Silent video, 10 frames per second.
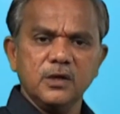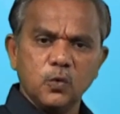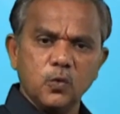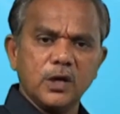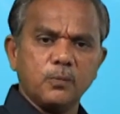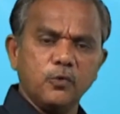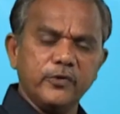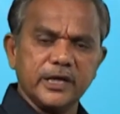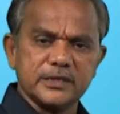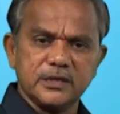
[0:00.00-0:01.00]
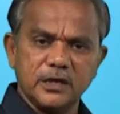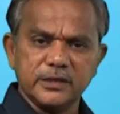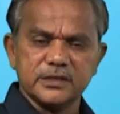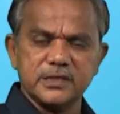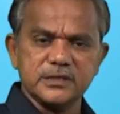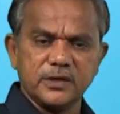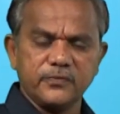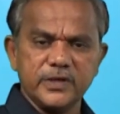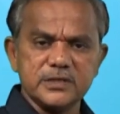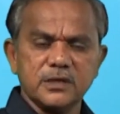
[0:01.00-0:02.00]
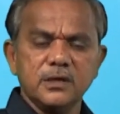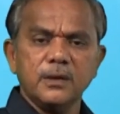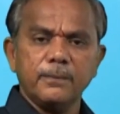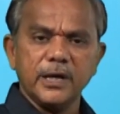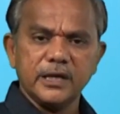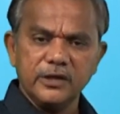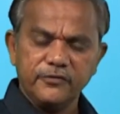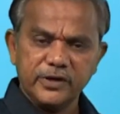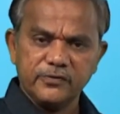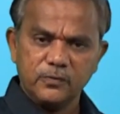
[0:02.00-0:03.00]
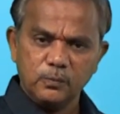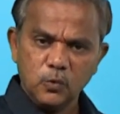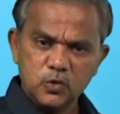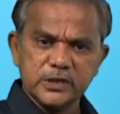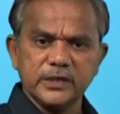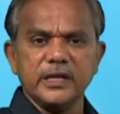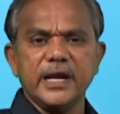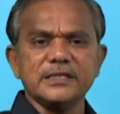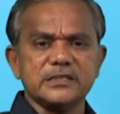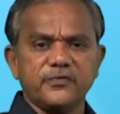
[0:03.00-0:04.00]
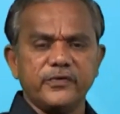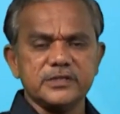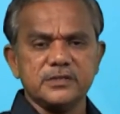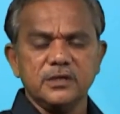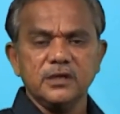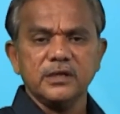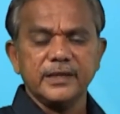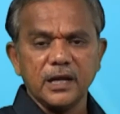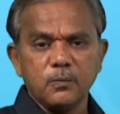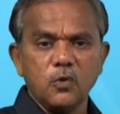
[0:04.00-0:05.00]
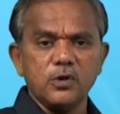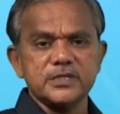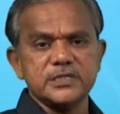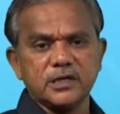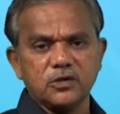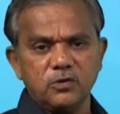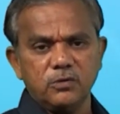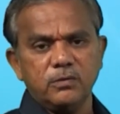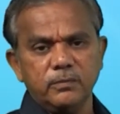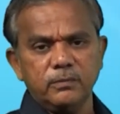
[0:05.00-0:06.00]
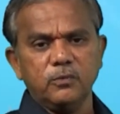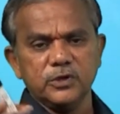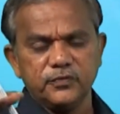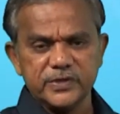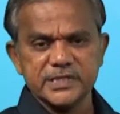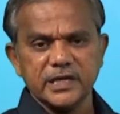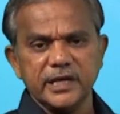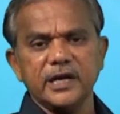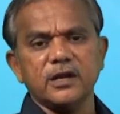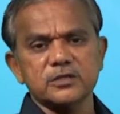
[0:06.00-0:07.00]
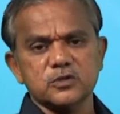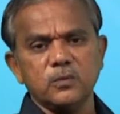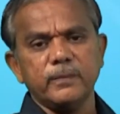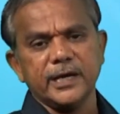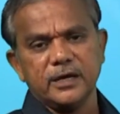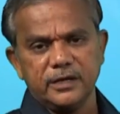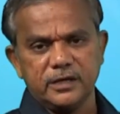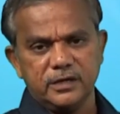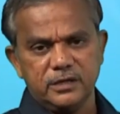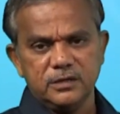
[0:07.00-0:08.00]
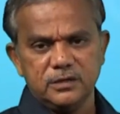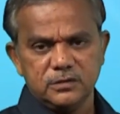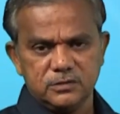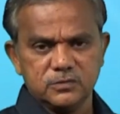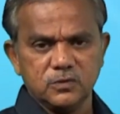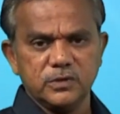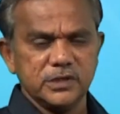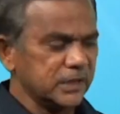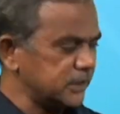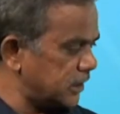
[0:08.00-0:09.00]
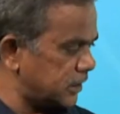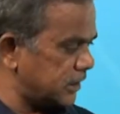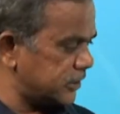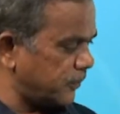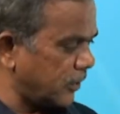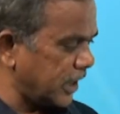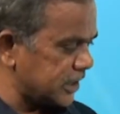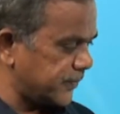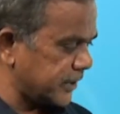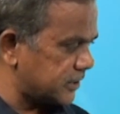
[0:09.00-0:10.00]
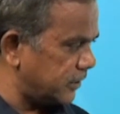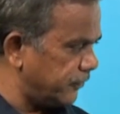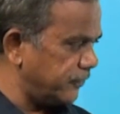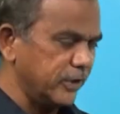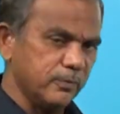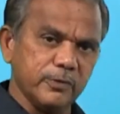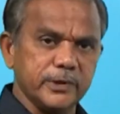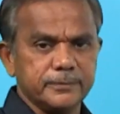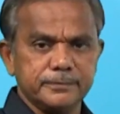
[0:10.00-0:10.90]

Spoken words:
who are moving on the sea surface, but if it moves on the land surface, they are more destructive both physically and also mechanically. So, these are some small aspects of wind movement.